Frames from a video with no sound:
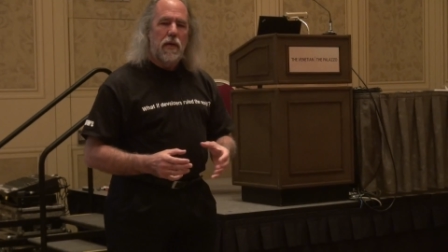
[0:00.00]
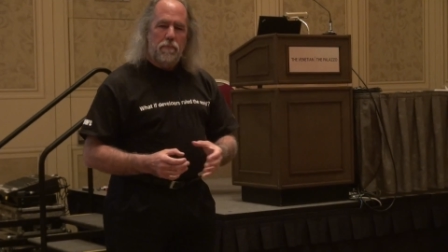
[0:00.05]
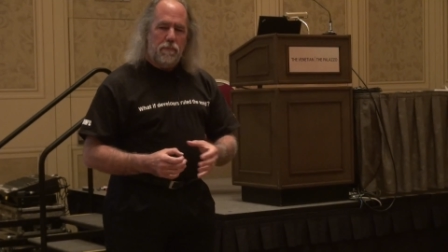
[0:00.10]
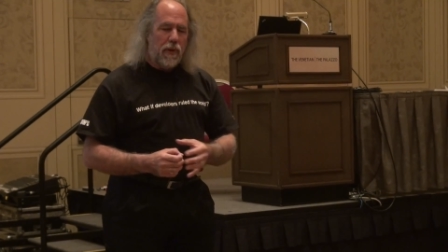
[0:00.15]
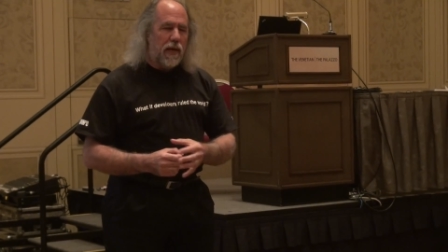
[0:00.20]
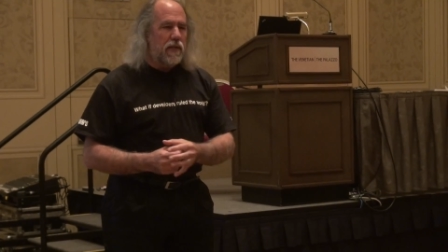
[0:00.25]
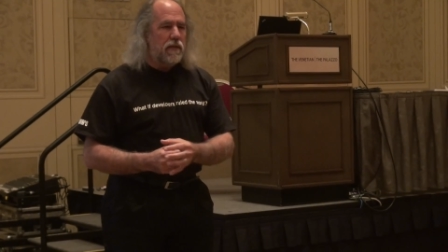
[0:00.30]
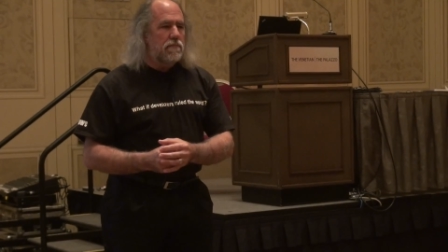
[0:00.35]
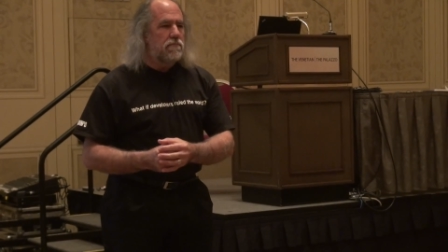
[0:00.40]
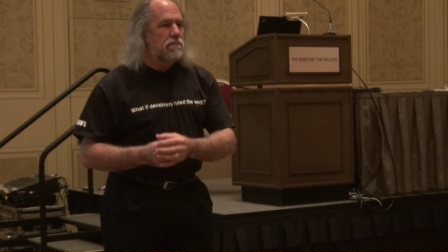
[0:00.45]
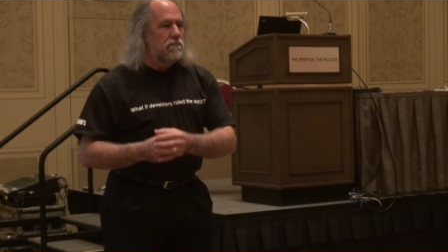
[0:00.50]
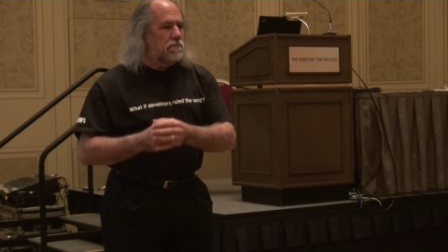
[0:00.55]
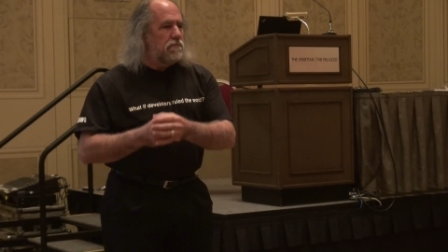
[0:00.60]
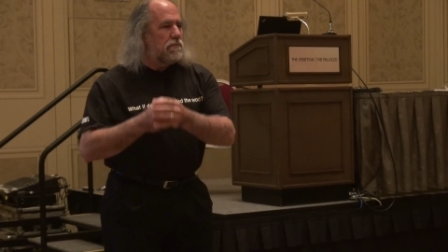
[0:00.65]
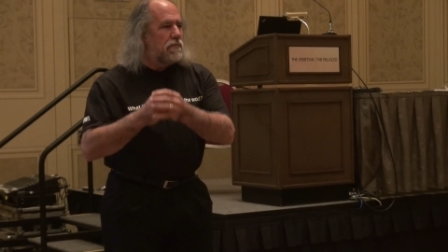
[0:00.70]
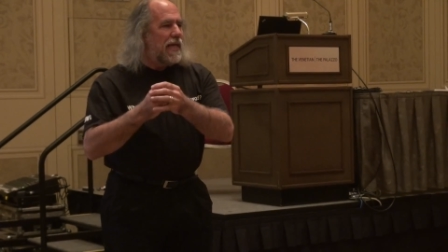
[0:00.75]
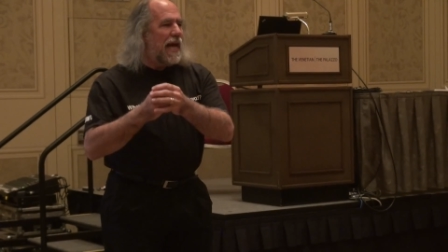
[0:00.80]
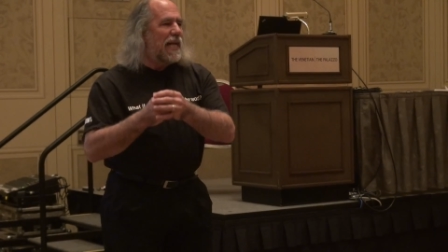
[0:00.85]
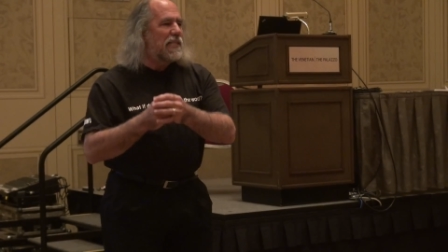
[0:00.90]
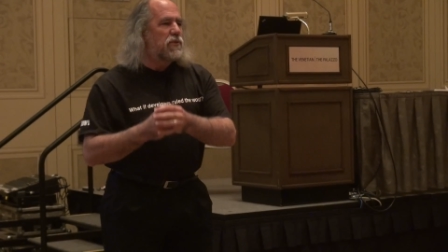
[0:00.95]

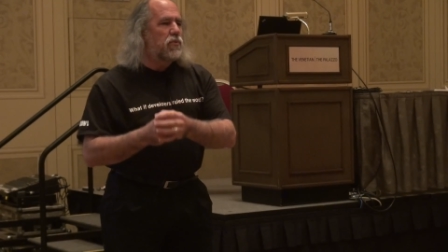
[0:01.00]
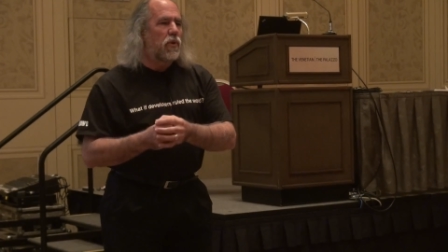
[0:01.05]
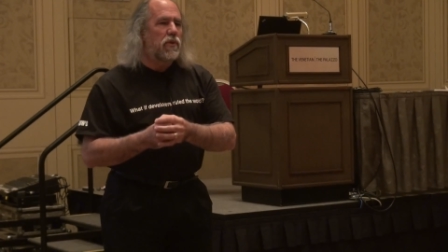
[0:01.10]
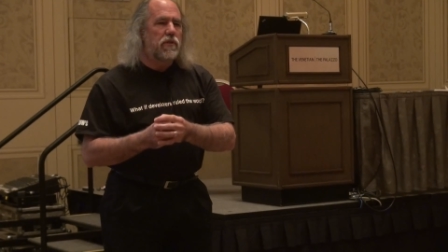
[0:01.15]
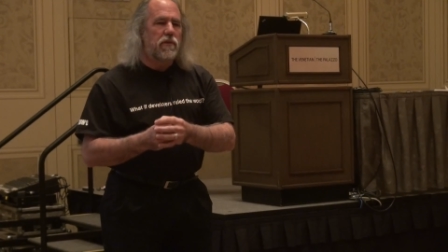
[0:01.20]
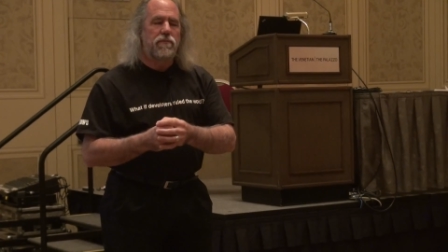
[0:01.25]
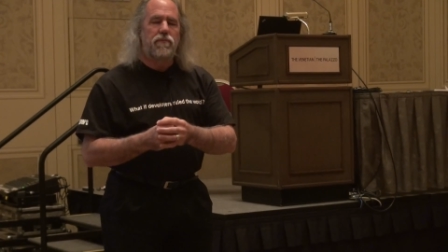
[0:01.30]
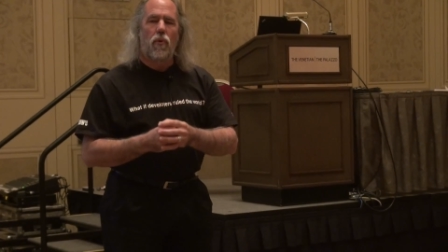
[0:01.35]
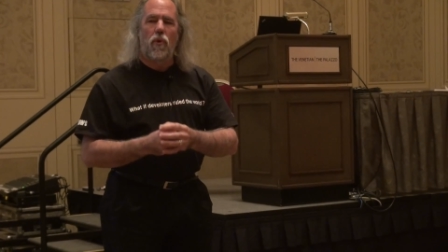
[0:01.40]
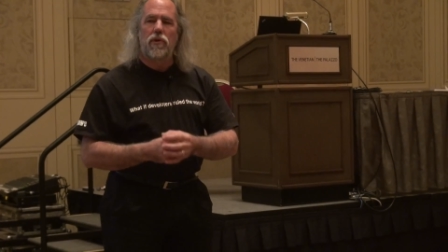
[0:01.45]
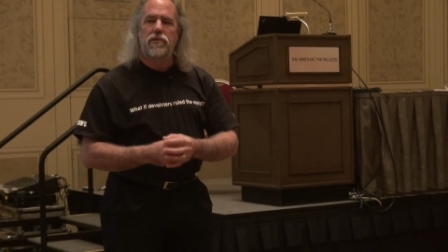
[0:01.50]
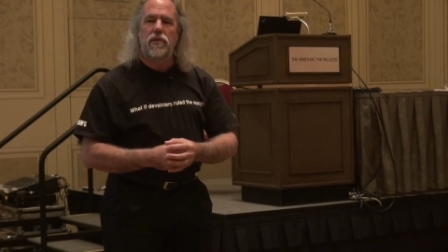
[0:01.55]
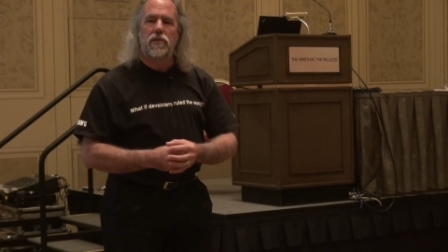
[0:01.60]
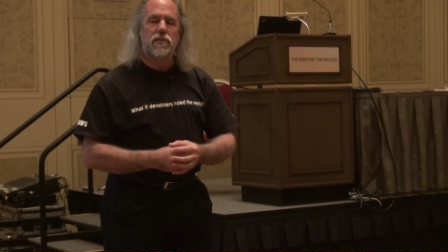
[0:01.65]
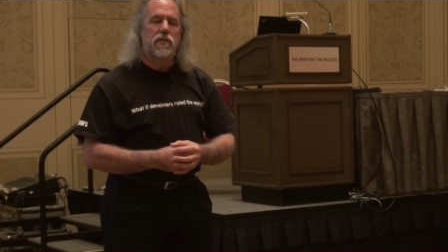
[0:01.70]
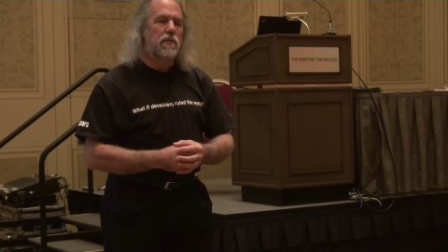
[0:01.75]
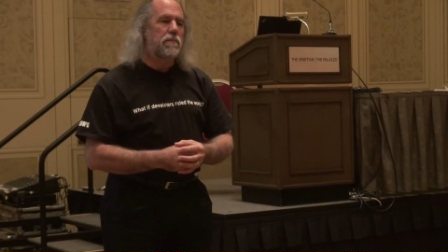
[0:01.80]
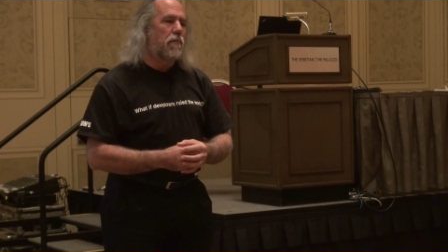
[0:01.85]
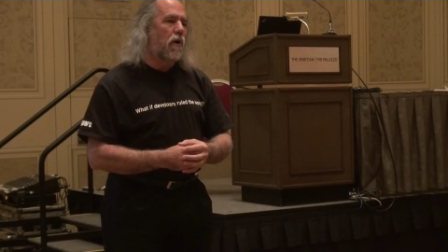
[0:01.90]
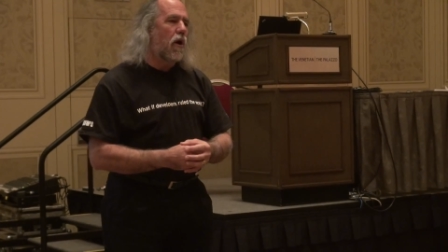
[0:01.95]
but that's what the forces
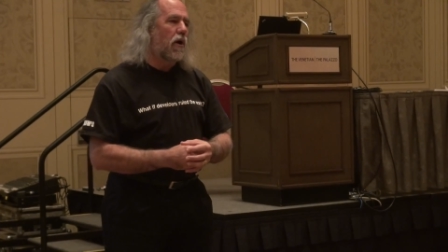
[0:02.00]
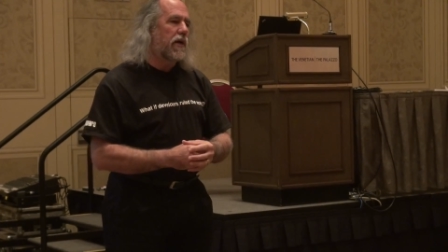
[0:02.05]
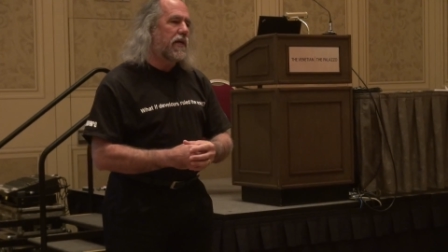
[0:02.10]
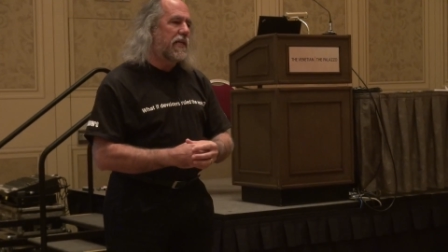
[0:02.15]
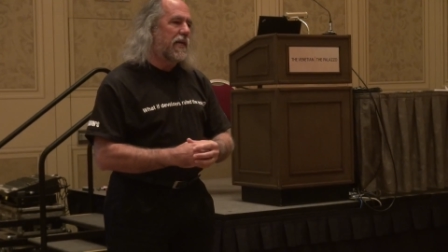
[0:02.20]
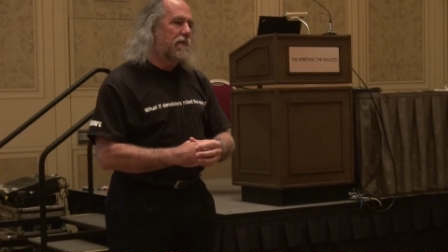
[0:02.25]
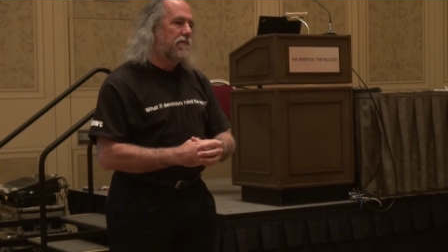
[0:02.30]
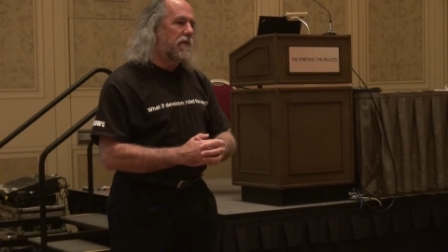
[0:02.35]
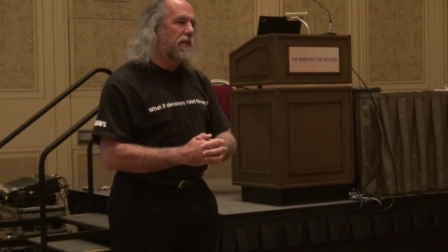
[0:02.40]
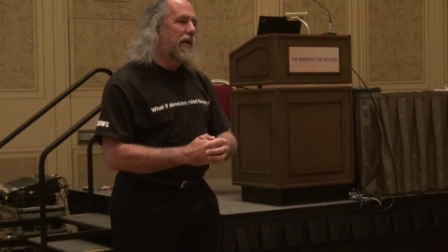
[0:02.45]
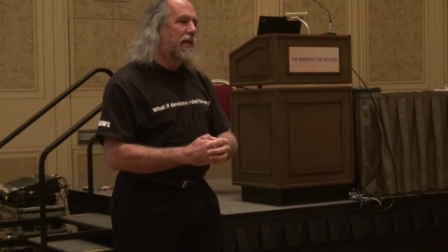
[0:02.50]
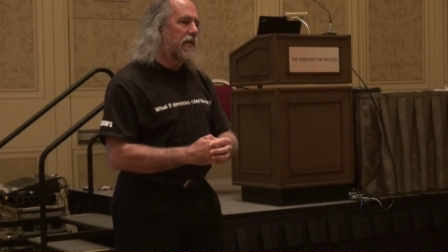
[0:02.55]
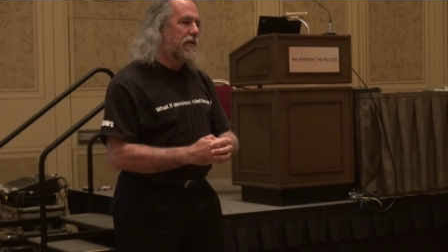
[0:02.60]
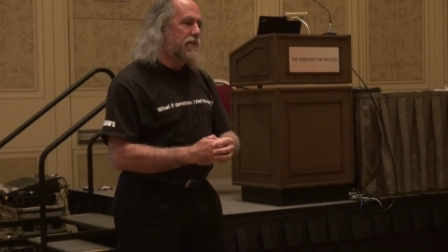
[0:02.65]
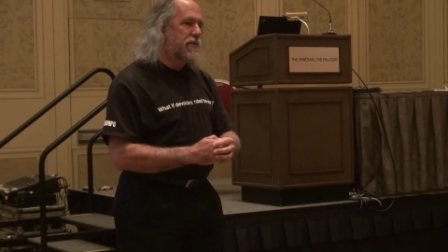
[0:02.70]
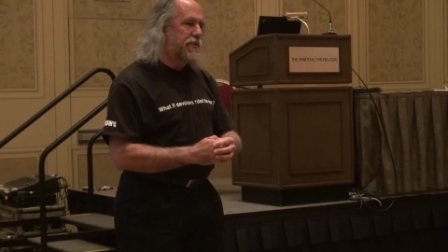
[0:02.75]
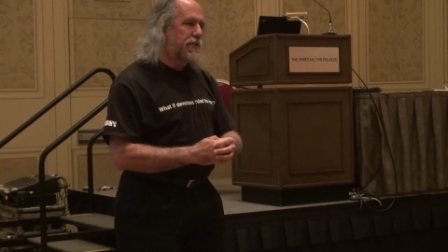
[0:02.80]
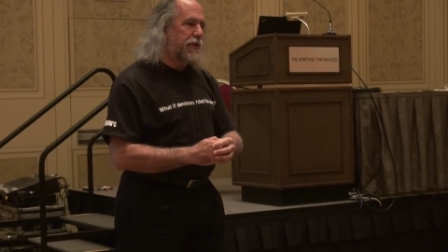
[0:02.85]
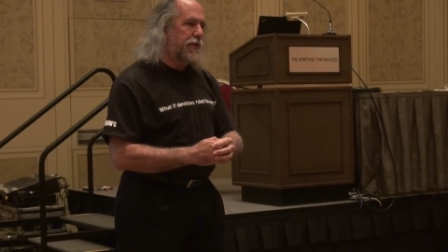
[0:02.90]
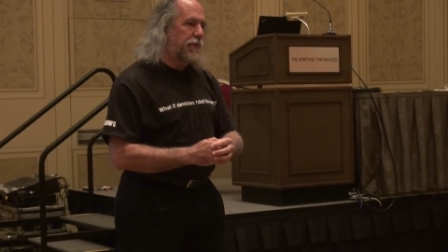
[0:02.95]
of the market have led
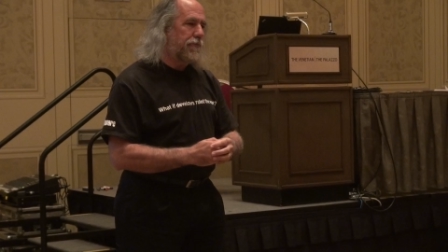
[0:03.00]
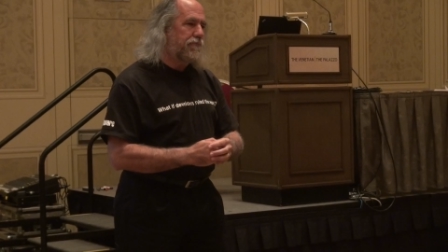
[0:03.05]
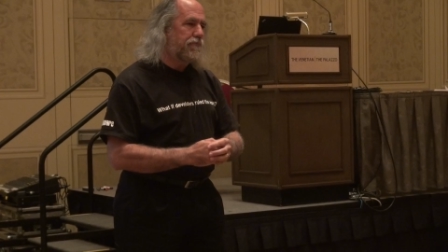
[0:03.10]
us to.